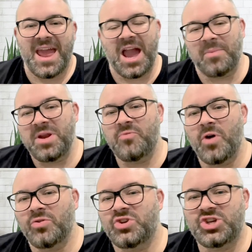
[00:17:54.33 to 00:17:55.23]
How many
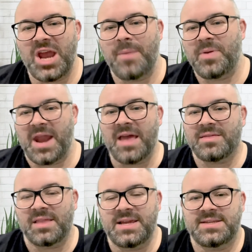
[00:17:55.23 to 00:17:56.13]
world champion
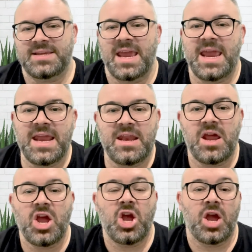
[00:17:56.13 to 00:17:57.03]
athletes
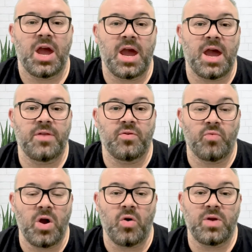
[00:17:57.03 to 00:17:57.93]
in uh, the
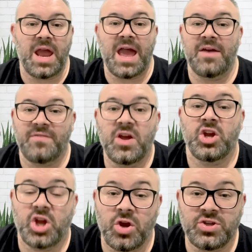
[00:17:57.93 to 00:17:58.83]
world have
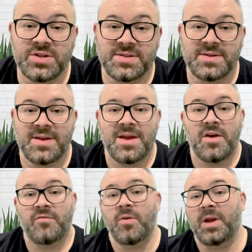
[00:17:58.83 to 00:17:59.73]
coaches?
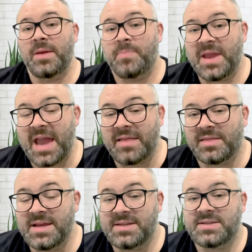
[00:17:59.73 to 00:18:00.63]
From Olympic
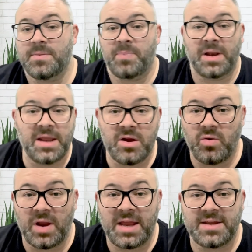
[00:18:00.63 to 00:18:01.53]
athletes to
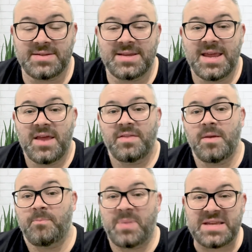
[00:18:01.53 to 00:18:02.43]
political leaders,
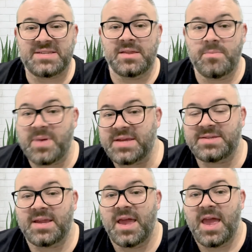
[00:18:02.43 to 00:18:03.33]
the best of the best